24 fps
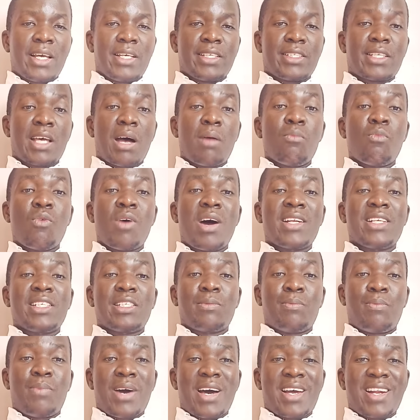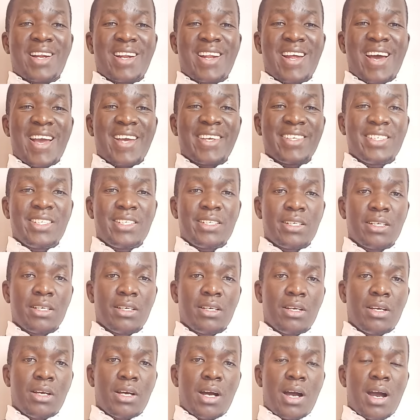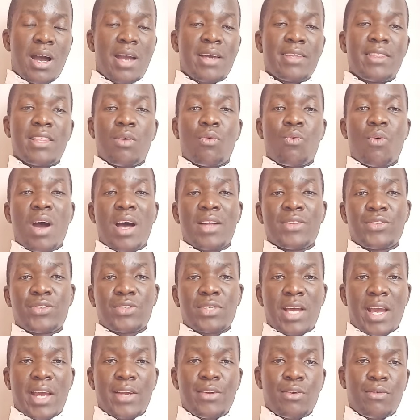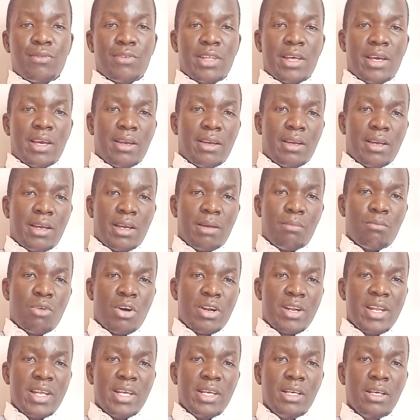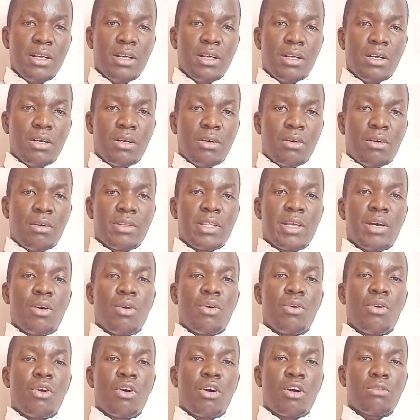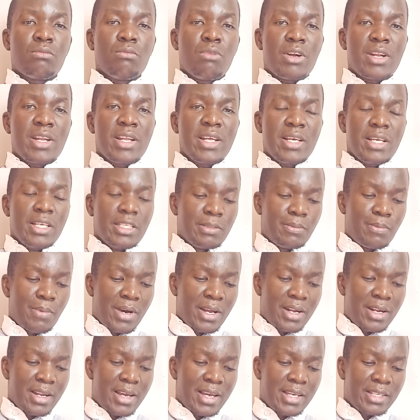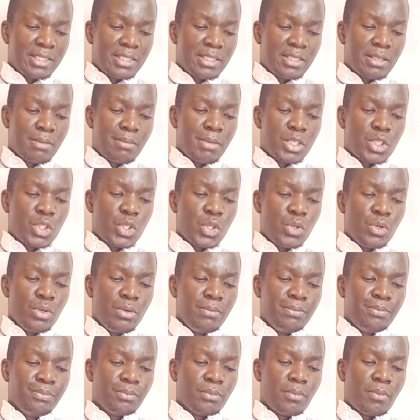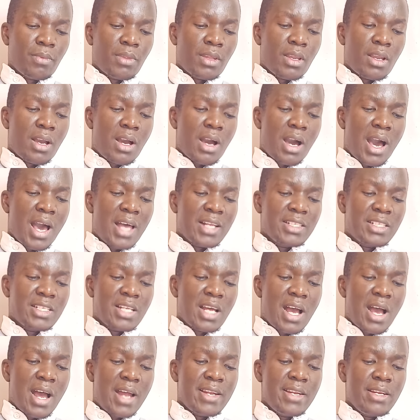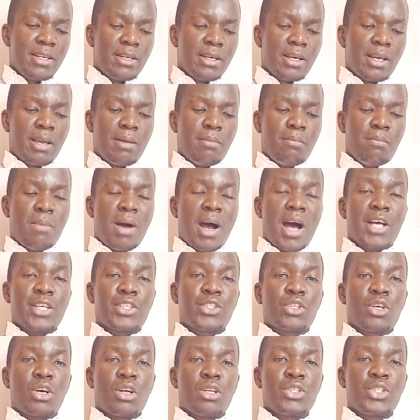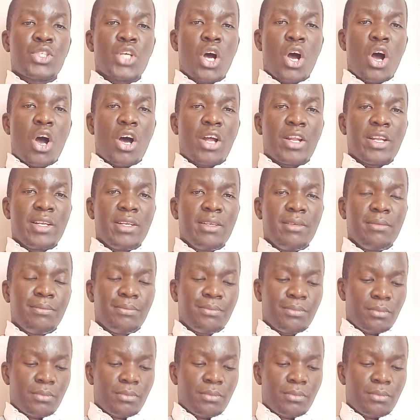Someone is paralyzed, either one side of the body or the whole body is paralyzed. Number two, altered muscle tone.